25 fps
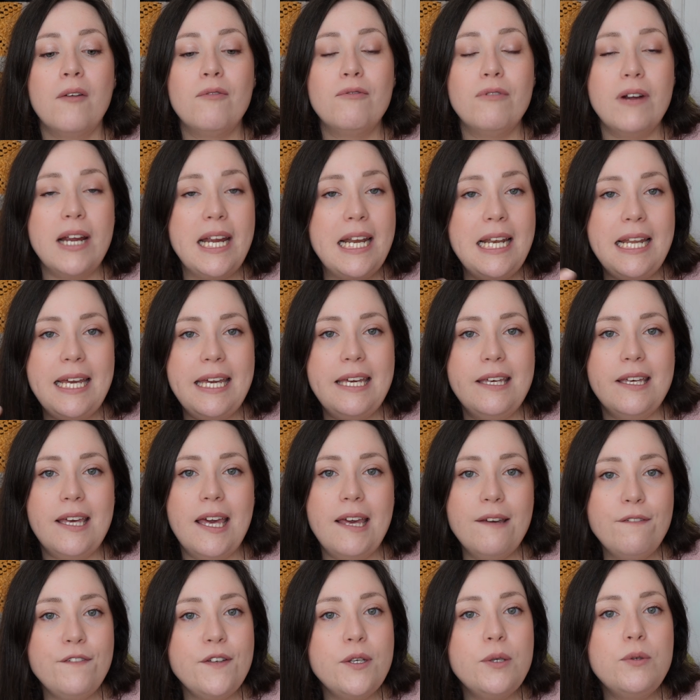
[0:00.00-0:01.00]
really,
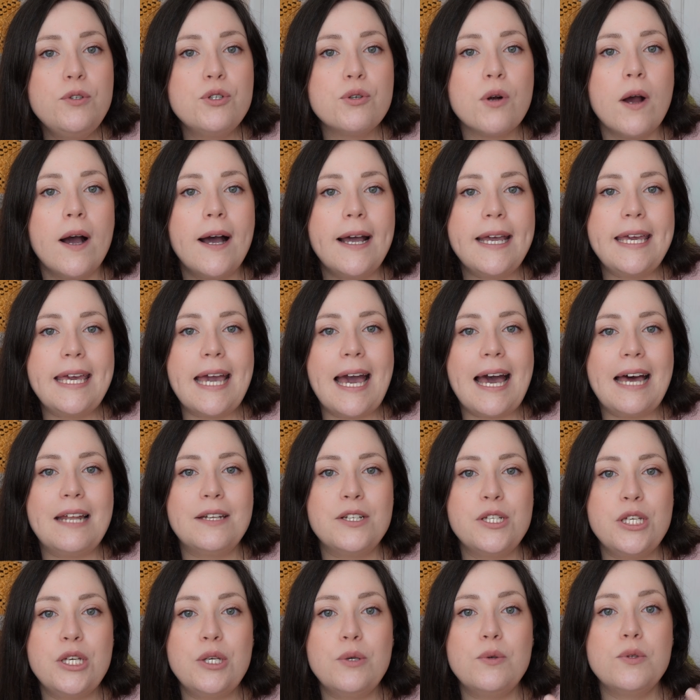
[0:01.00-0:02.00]
if you try
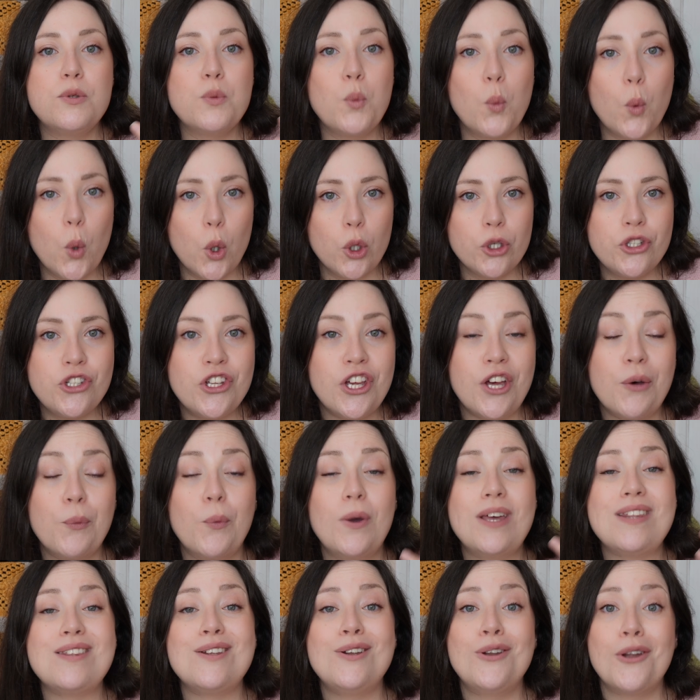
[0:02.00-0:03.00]
and use water
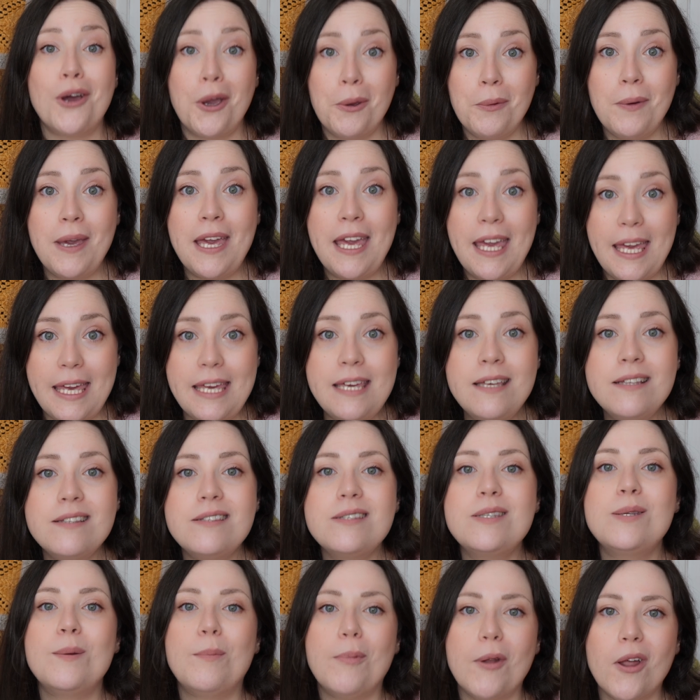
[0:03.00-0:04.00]
with no heat
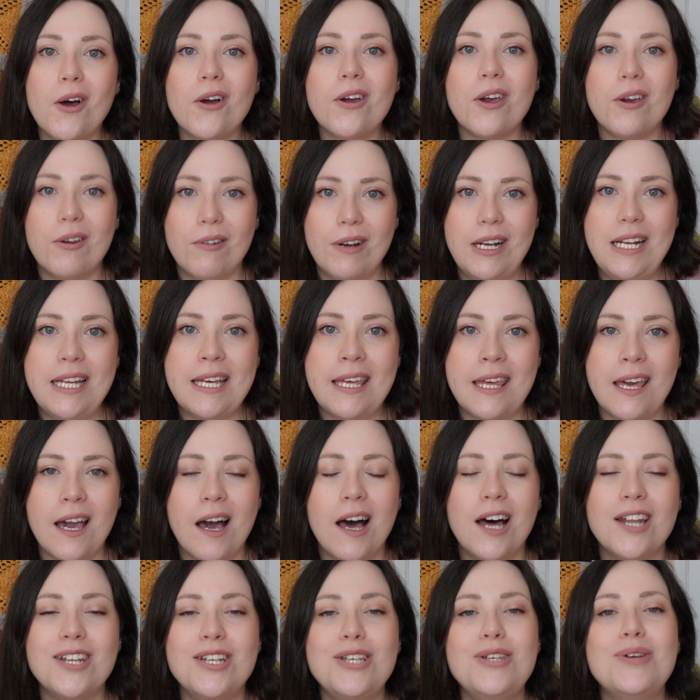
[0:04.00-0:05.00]
to block acrylic yarn,